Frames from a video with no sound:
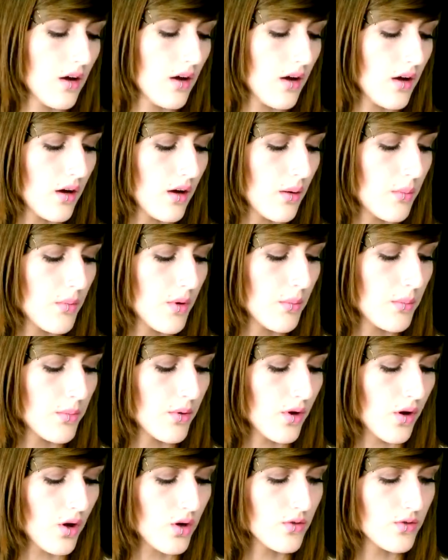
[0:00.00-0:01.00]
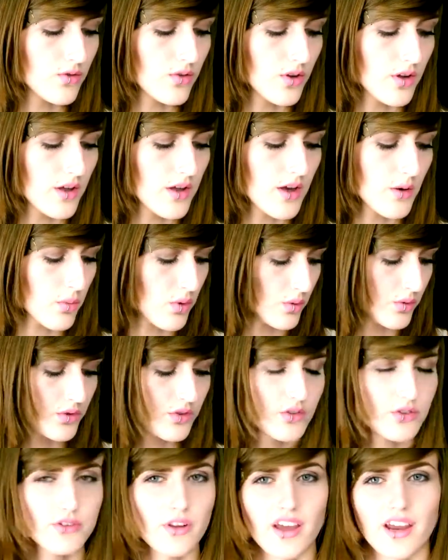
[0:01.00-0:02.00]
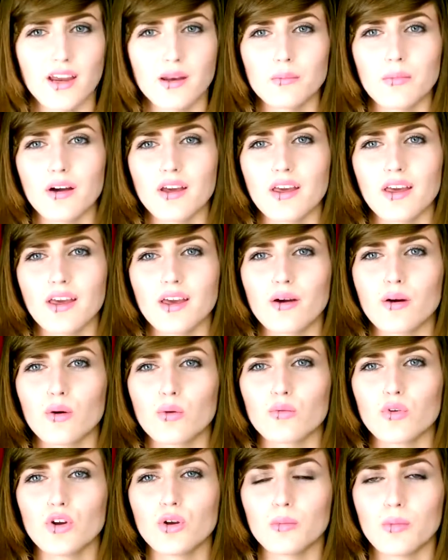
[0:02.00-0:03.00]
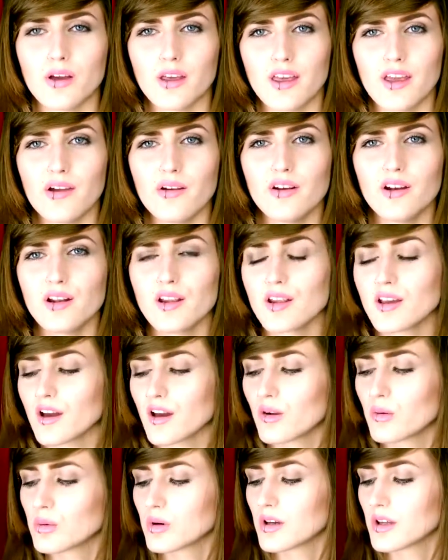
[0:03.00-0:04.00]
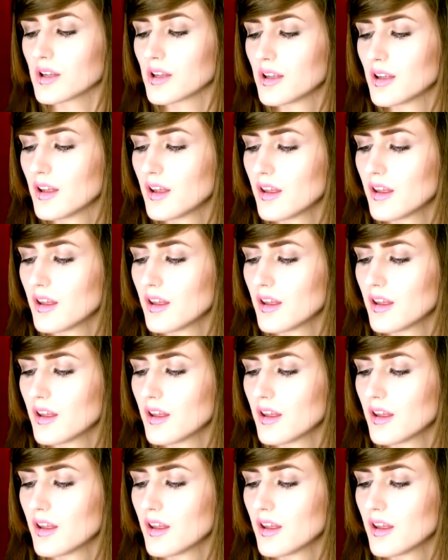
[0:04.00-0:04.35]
But hopefully it won't stain my hair or ruin my hair in any kind of way.